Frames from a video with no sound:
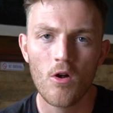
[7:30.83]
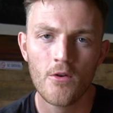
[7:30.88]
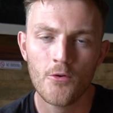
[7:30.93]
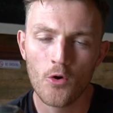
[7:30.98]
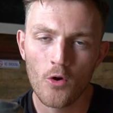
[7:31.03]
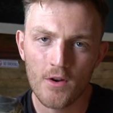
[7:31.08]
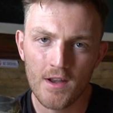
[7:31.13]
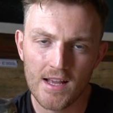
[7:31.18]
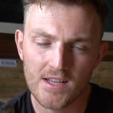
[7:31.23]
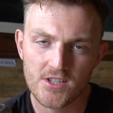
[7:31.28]

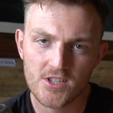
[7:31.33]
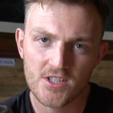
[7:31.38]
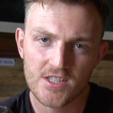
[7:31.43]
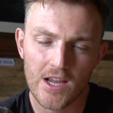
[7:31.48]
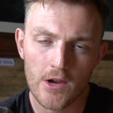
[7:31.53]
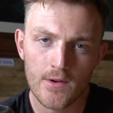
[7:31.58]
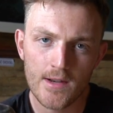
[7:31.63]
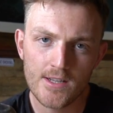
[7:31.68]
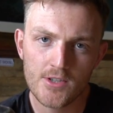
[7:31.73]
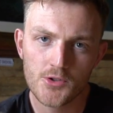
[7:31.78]
Not
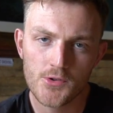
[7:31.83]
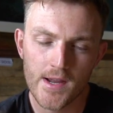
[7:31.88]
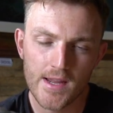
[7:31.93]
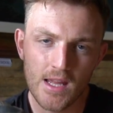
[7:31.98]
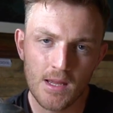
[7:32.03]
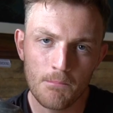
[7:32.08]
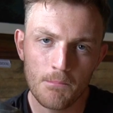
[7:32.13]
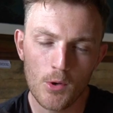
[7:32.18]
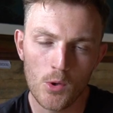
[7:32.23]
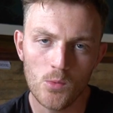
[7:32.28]
necessarily
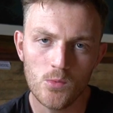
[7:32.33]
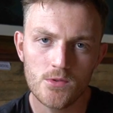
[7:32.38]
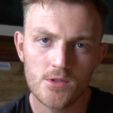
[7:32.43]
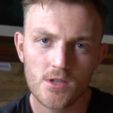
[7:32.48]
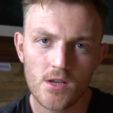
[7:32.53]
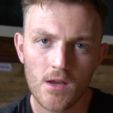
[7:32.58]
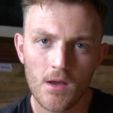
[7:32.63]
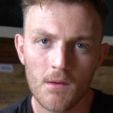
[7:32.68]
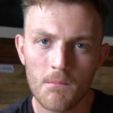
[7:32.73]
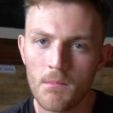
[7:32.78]
trekking boots,